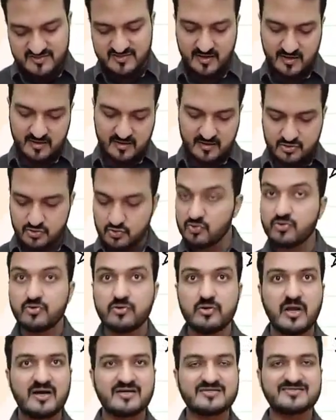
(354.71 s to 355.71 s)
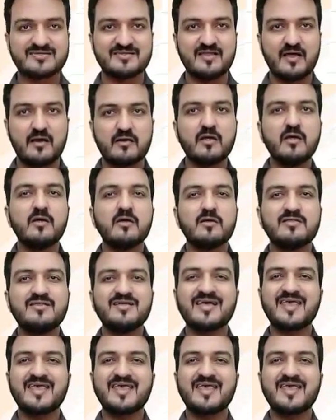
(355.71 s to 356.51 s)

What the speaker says: and I had told you last that the